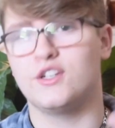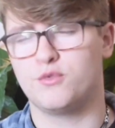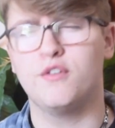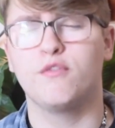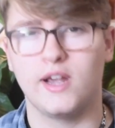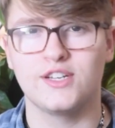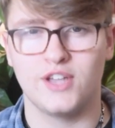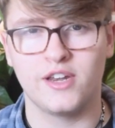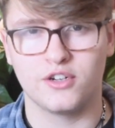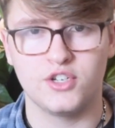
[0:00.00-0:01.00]
refresh
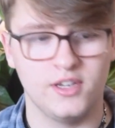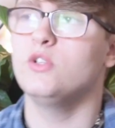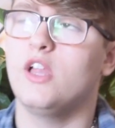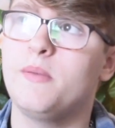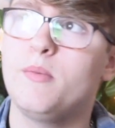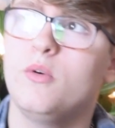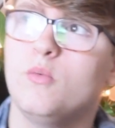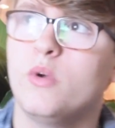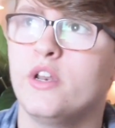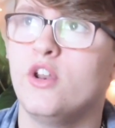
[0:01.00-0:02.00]
energy. So a lot of people
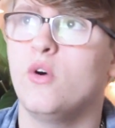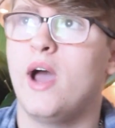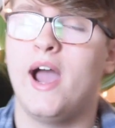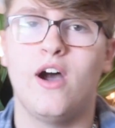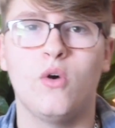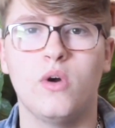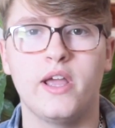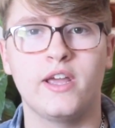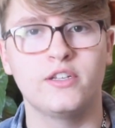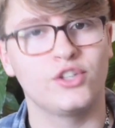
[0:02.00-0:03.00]
want to know how
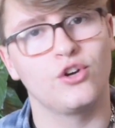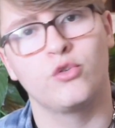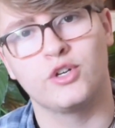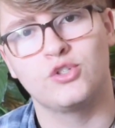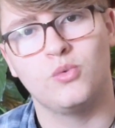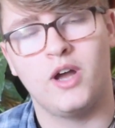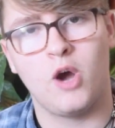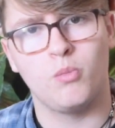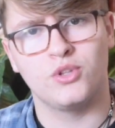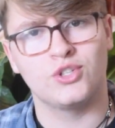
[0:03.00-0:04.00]
a certain crystal will
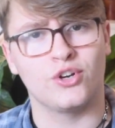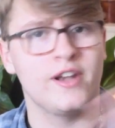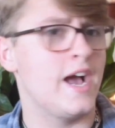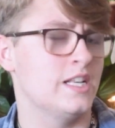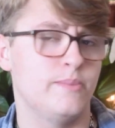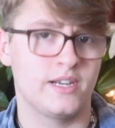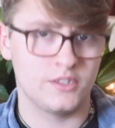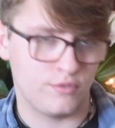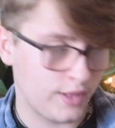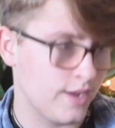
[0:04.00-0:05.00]
help with certain
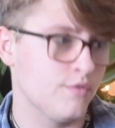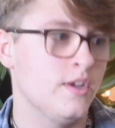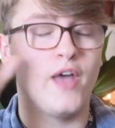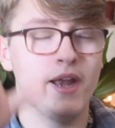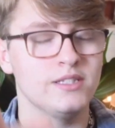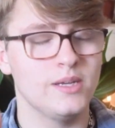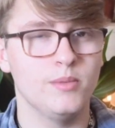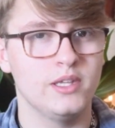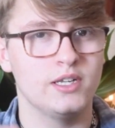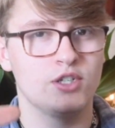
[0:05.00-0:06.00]
aspects of life. That is
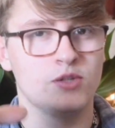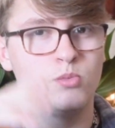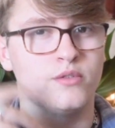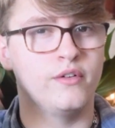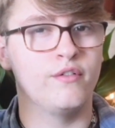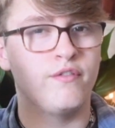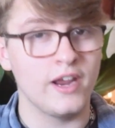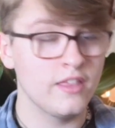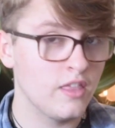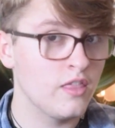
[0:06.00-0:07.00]
something that is just more of a
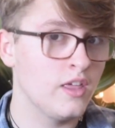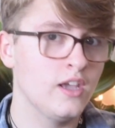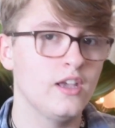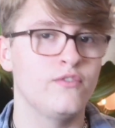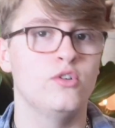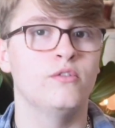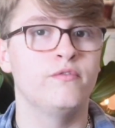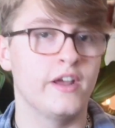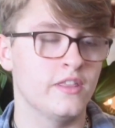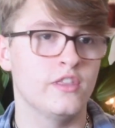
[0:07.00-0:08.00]
faith thing. If you have
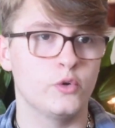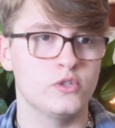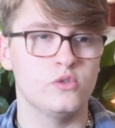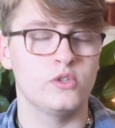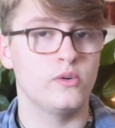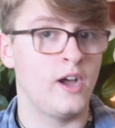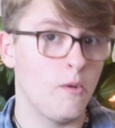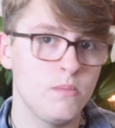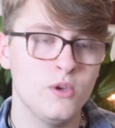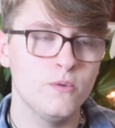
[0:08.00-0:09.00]
faith in the crystals, it'll
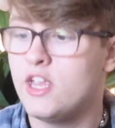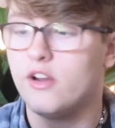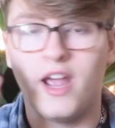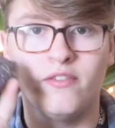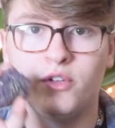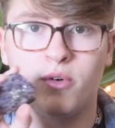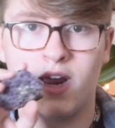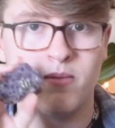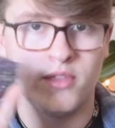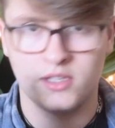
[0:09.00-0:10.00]
help you. Here I have a little
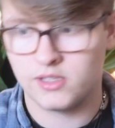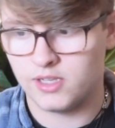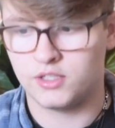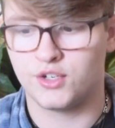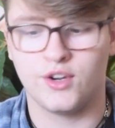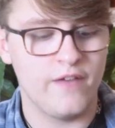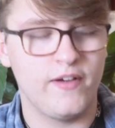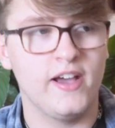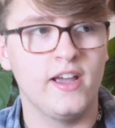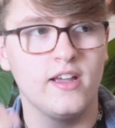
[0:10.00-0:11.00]
amethyst cluster.
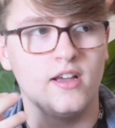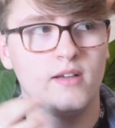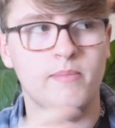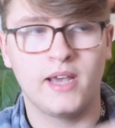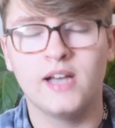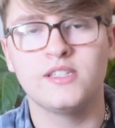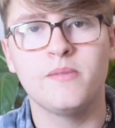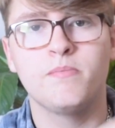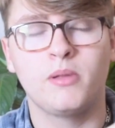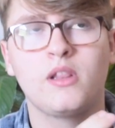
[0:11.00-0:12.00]
Because
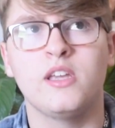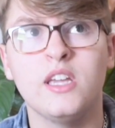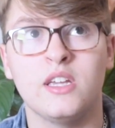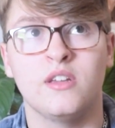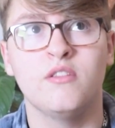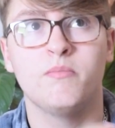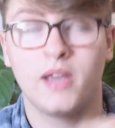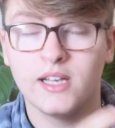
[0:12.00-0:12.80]
I believe